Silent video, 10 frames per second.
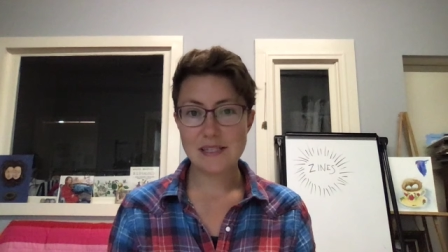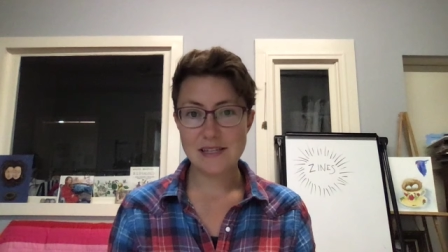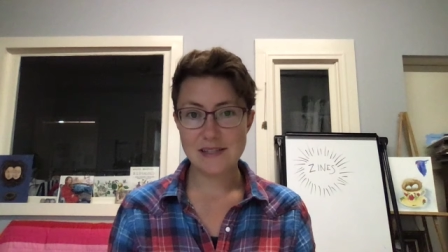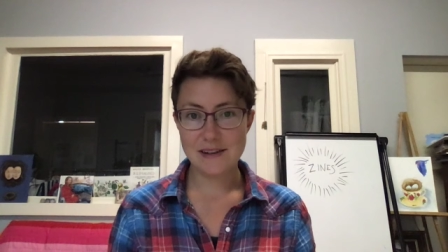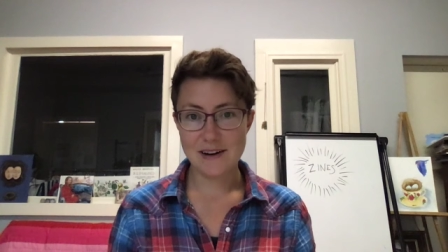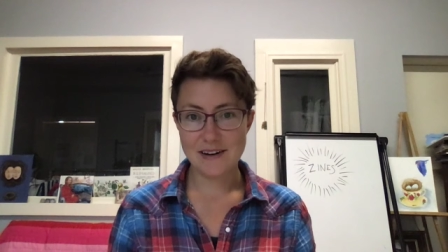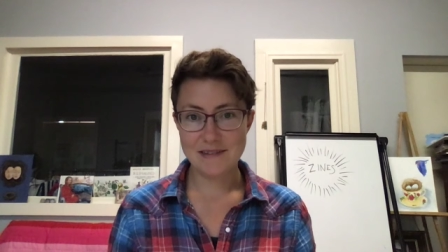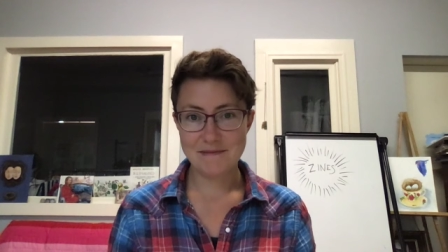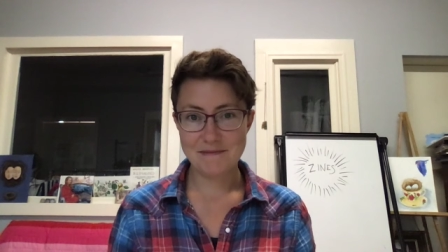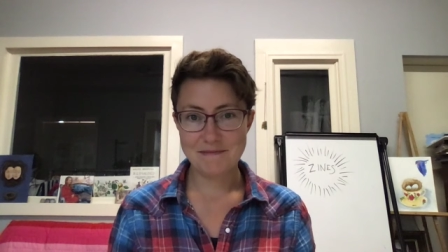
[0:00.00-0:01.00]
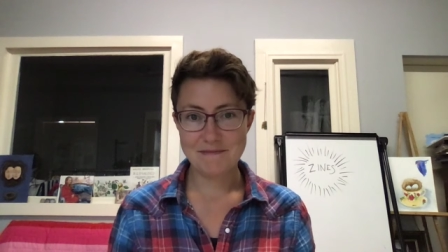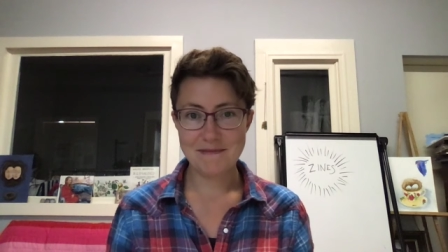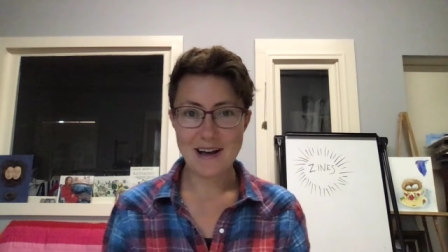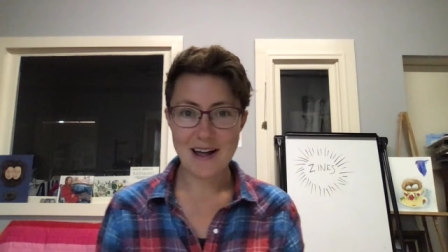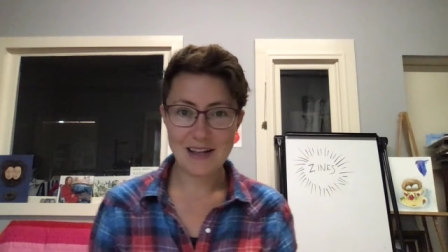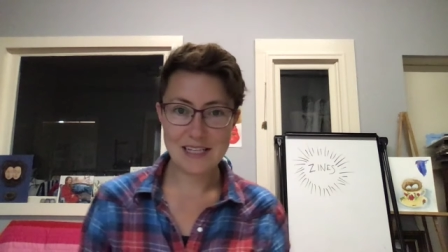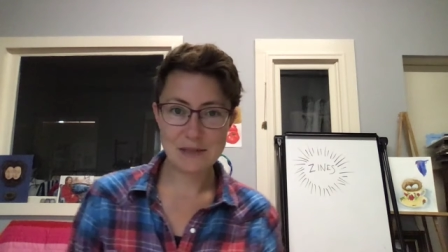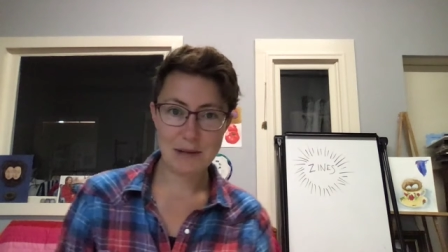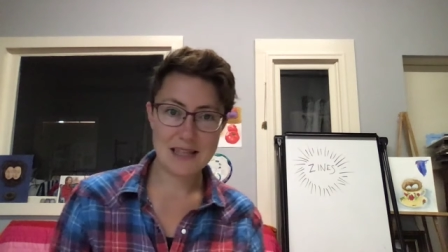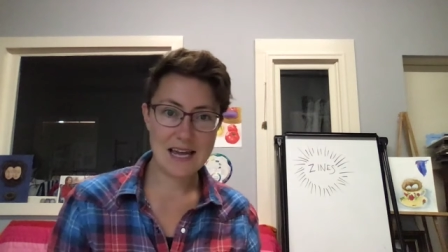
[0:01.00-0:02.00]
zines are, I'll
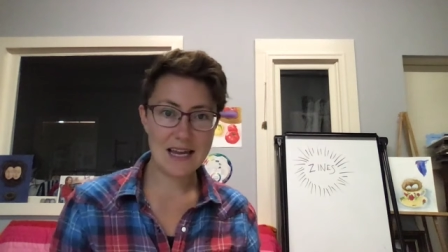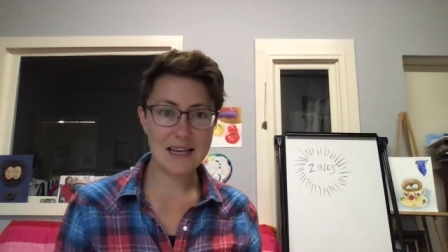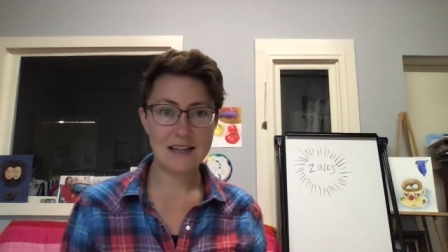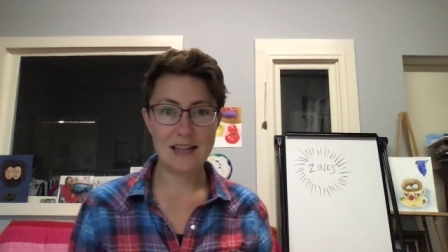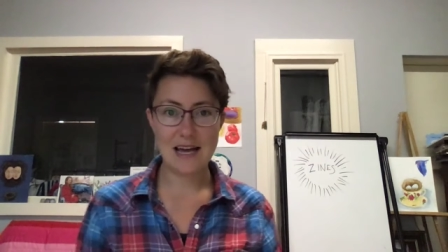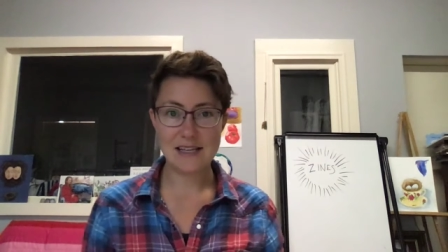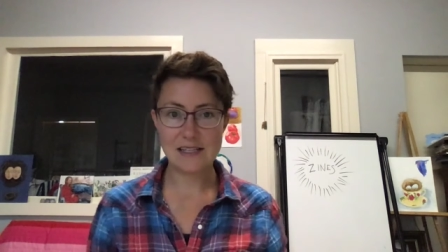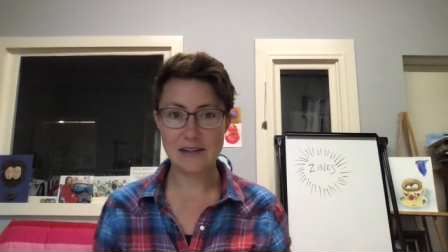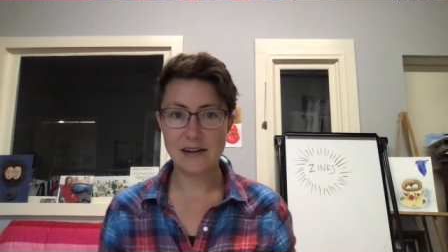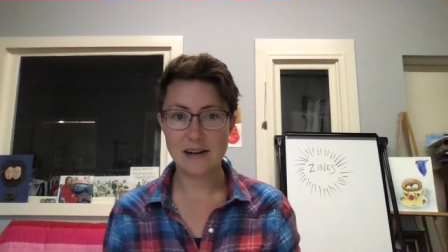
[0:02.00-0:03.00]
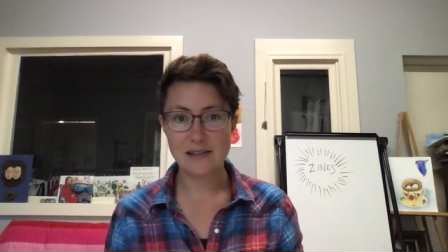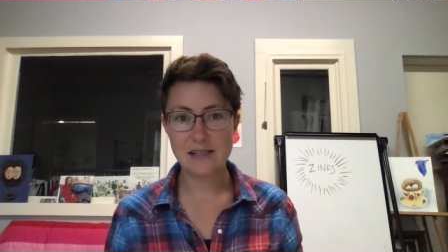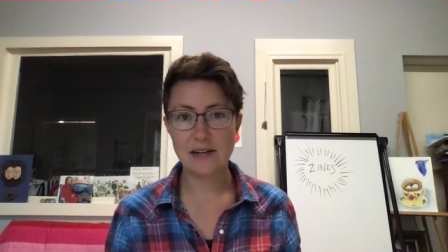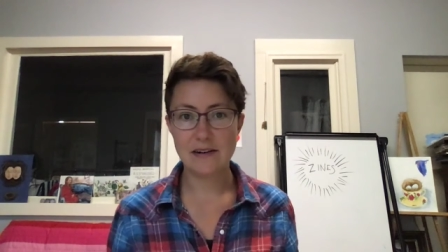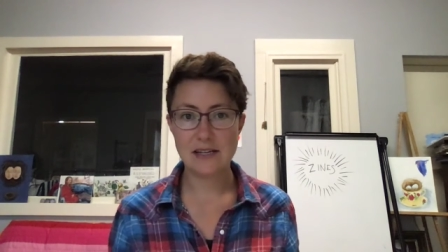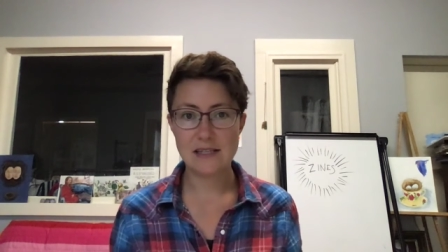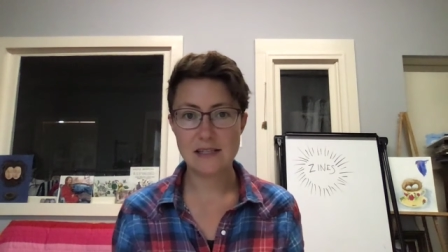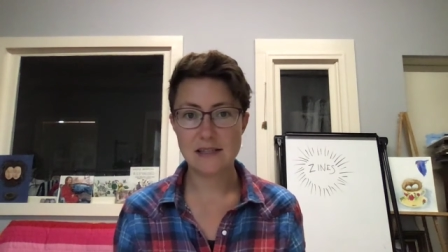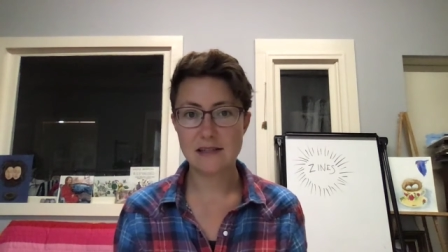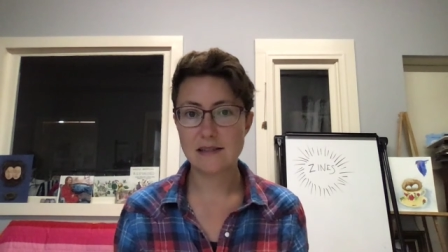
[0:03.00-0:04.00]
explain that in class during our
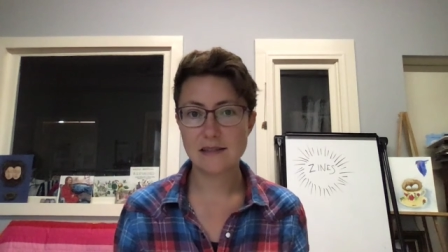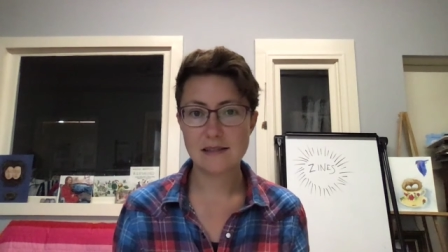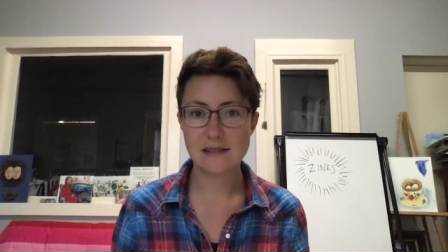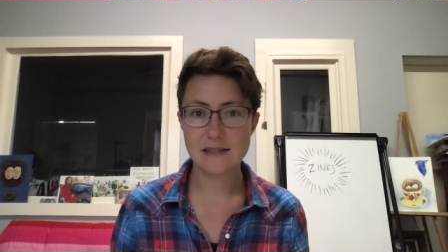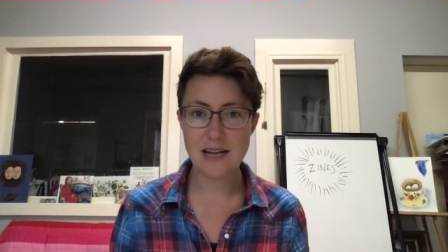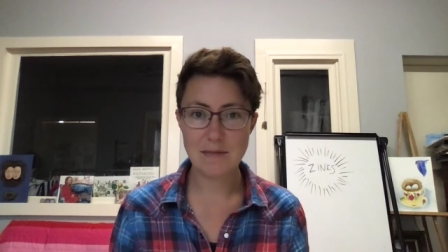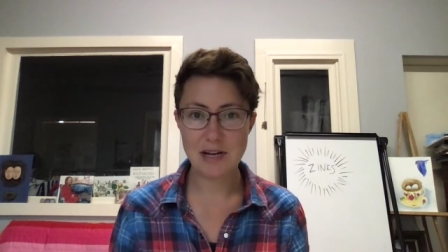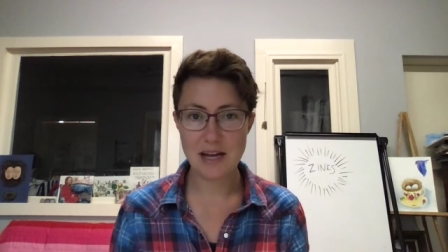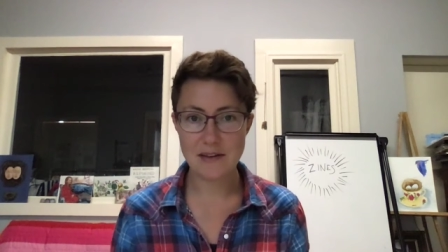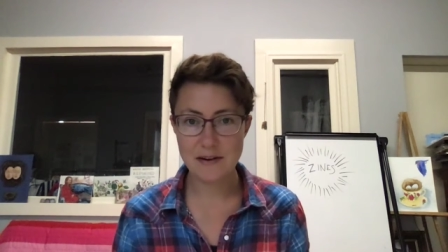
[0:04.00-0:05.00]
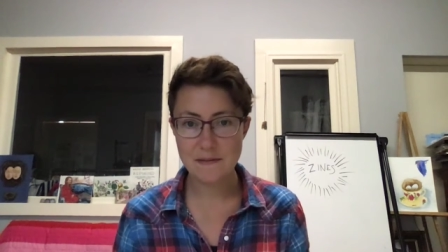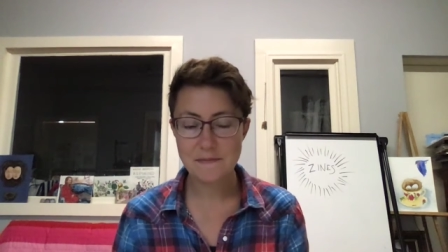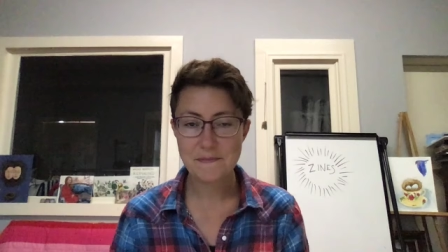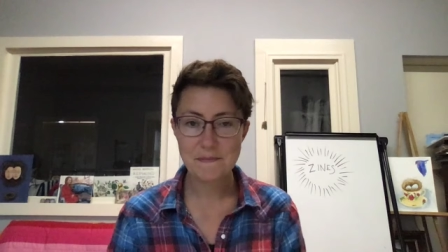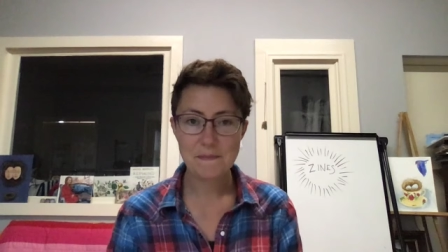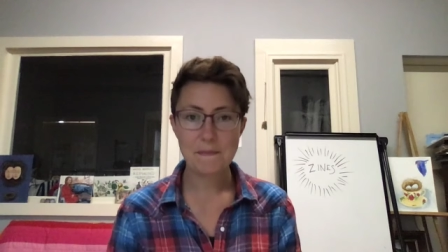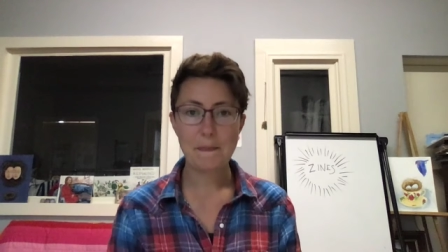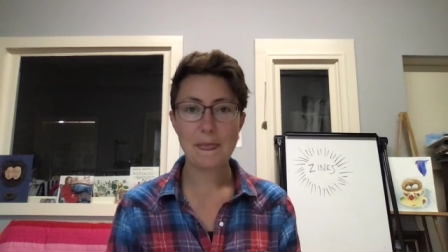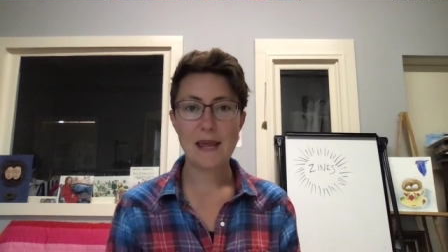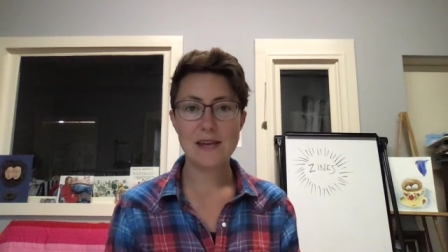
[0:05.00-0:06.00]
synchronous time together,
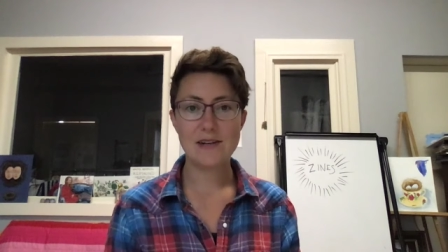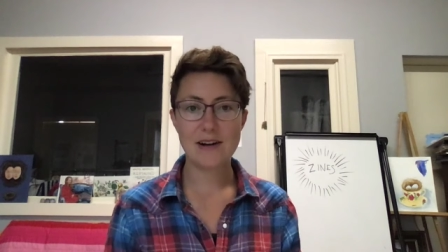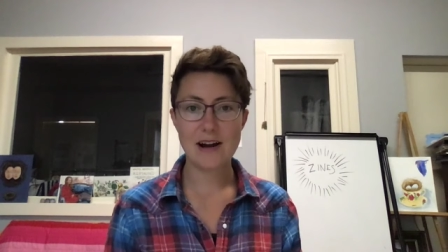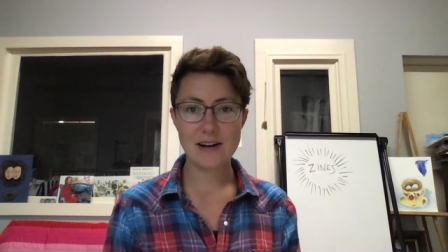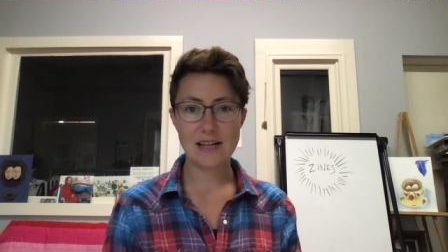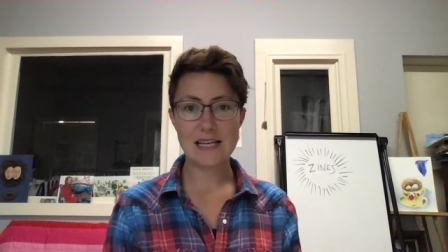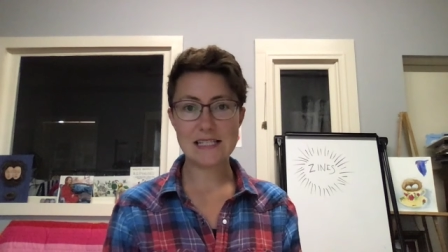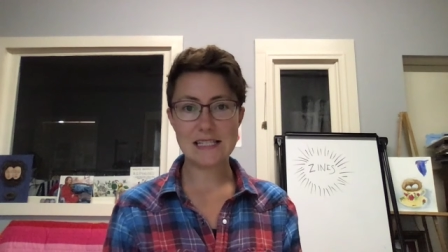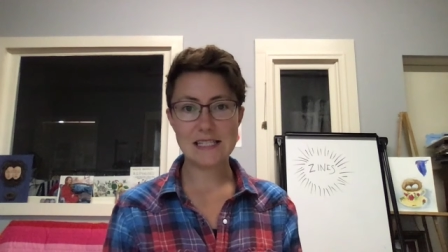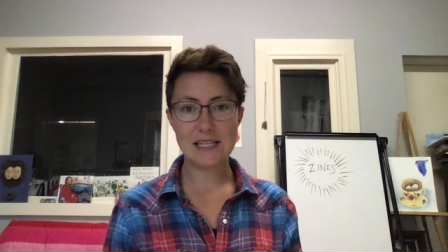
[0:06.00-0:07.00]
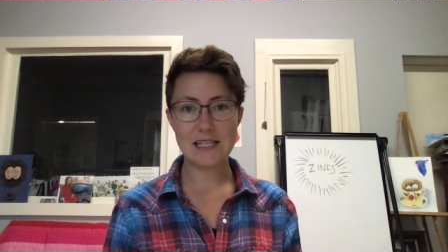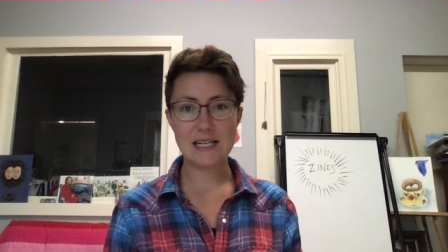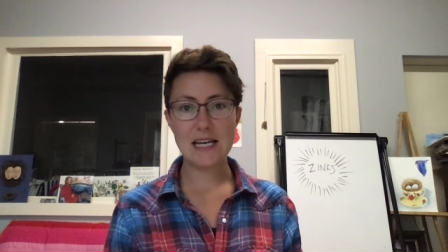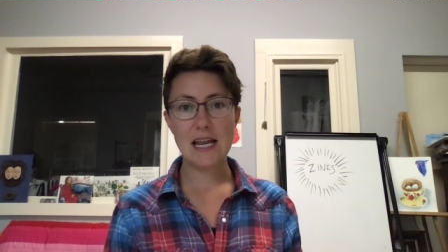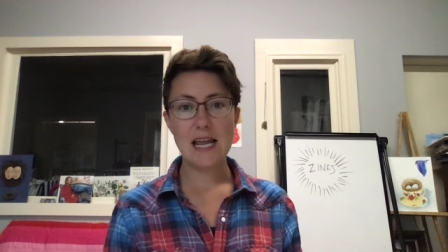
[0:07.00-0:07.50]
during our class session.